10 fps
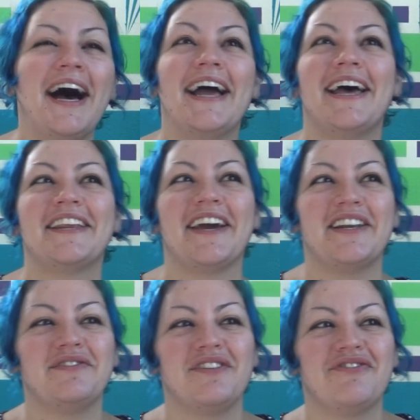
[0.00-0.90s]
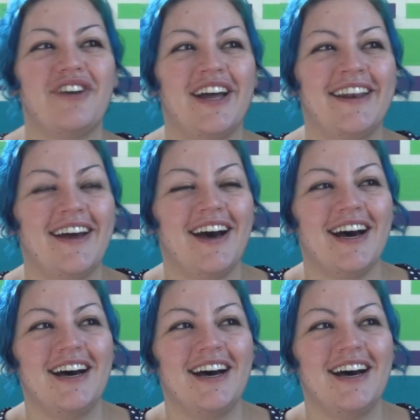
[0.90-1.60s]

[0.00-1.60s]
I had kind of a fun